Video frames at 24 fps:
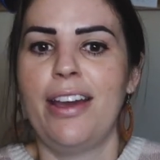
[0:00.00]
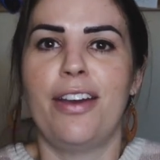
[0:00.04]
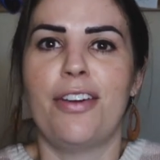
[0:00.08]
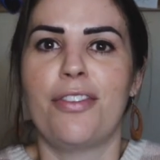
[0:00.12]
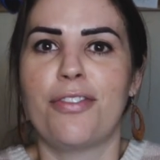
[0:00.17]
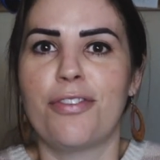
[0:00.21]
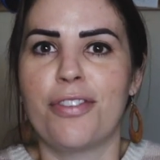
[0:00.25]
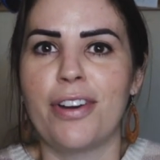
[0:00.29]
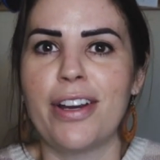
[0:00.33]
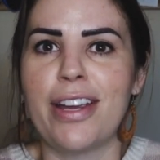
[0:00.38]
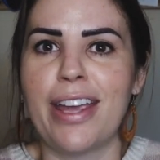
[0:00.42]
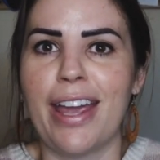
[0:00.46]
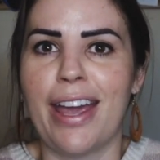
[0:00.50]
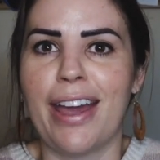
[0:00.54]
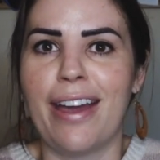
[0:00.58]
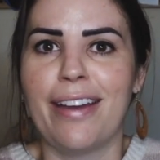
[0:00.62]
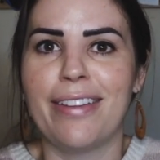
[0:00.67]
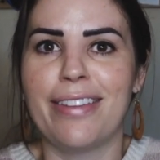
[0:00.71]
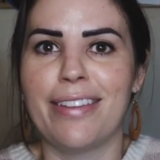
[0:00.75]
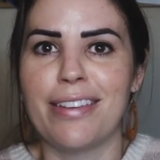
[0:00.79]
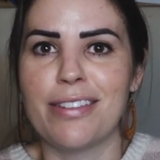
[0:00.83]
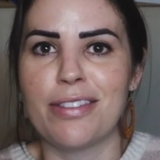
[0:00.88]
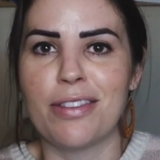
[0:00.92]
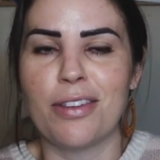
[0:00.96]
freak out,
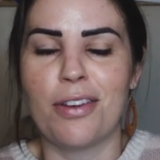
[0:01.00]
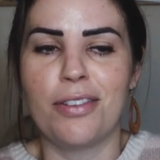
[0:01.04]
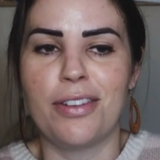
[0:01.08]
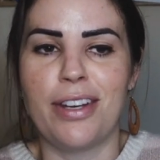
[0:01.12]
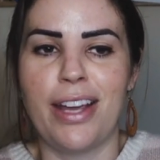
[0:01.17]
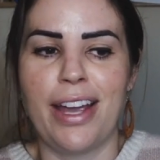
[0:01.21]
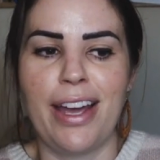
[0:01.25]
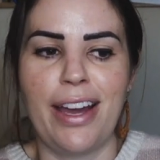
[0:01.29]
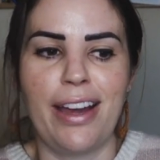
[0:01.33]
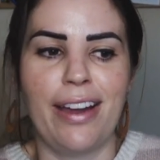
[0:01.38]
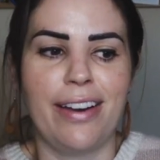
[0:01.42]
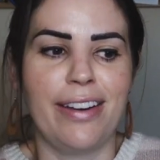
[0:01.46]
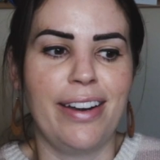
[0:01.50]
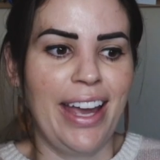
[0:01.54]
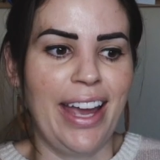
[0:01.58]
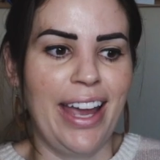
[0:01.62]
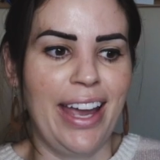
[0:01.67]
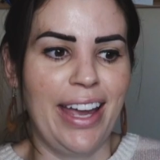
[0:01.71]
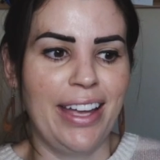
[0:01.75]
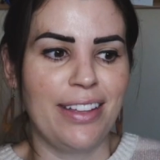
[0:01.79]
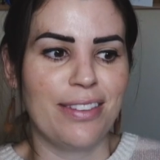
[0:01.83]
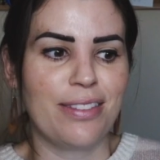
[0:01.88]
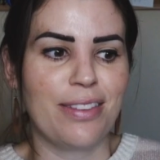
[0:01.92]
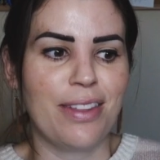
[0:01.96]
and they slow down,
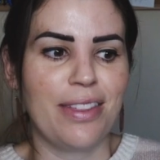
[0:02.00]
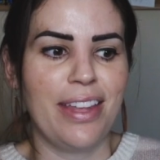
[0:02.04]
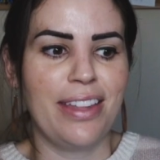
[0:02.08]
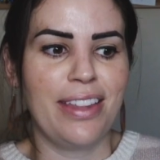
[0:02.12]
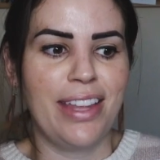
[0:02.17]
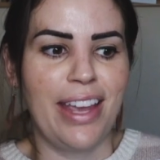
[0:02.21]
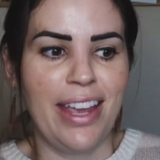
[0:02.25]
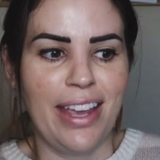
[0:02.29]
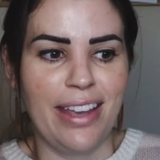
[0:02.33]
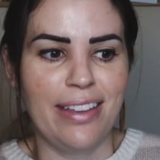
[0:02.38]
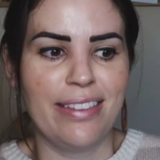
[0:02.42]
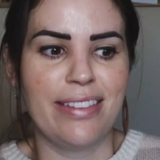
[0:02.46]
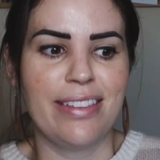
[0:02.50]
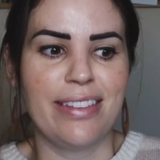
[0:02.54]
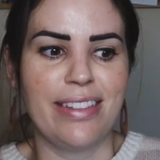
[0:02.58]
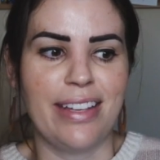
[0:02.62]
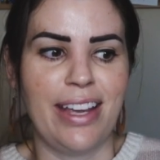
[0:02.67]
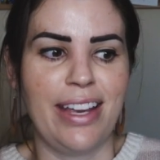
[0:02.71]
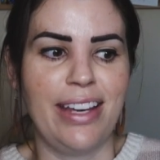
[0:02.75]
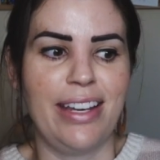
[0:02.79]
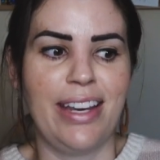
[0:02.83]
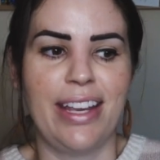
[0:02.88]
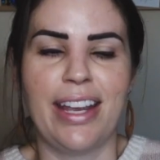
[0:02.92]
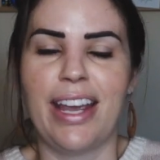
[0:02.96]
and so then they're
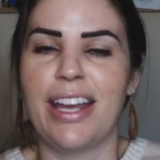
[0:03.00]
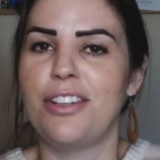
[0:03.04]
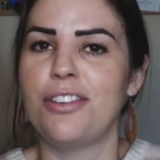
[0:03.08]
hesitating,